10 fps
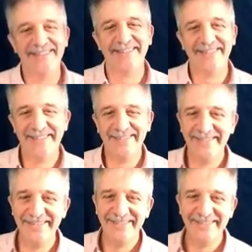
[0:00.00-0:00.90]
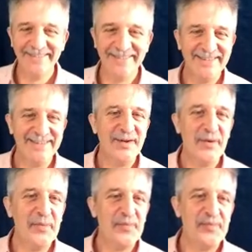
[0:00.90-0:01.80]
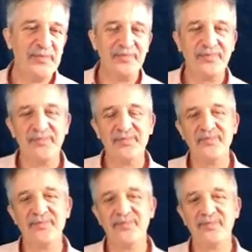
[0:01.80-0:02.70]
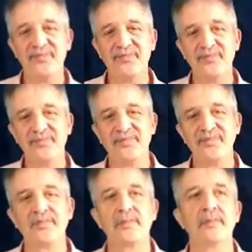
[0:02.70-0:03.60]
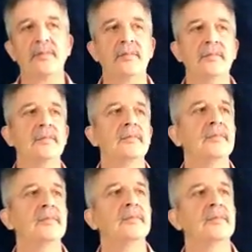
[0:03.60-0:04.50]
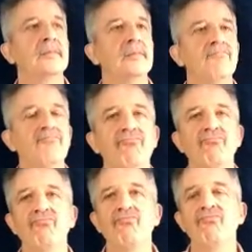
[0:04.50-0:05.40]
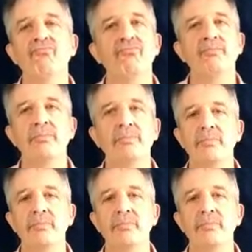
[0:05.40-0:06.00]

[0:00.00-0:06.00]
(not speaking)